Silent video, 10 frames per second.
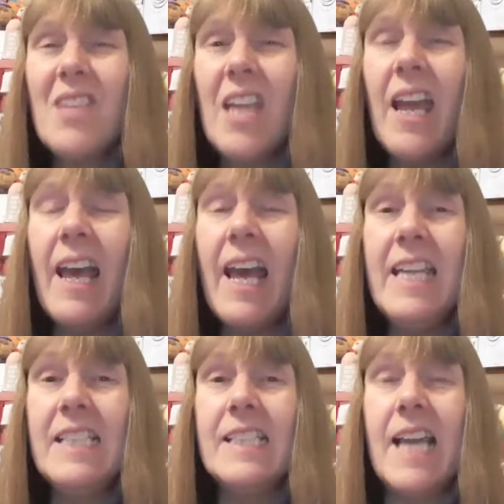I
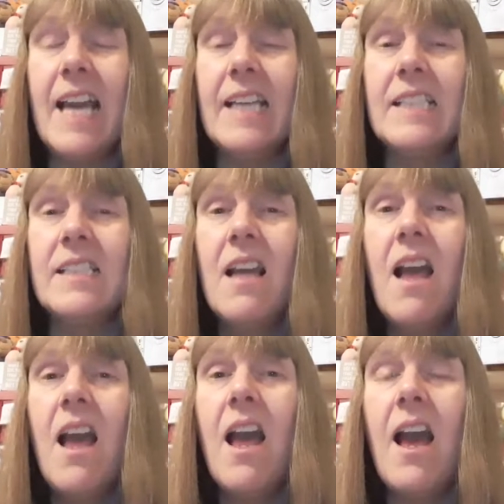hate sex.
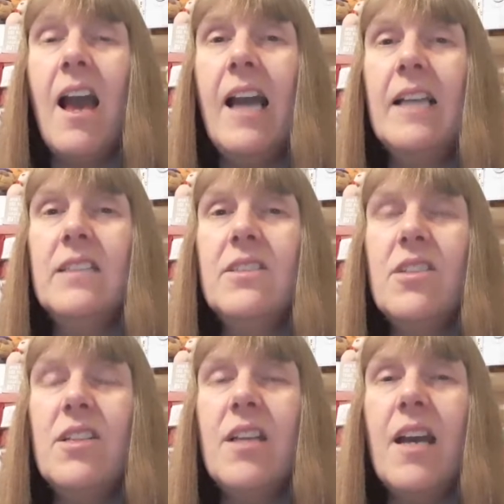And,
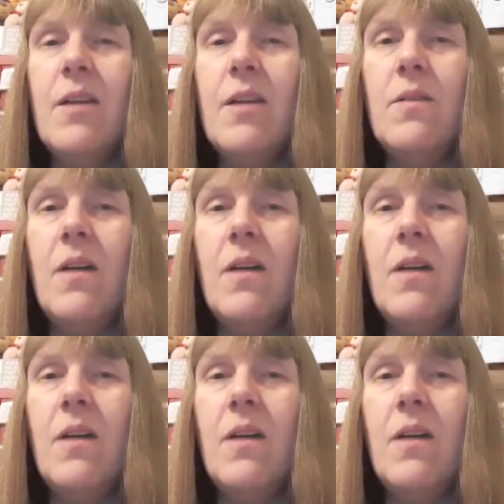you know,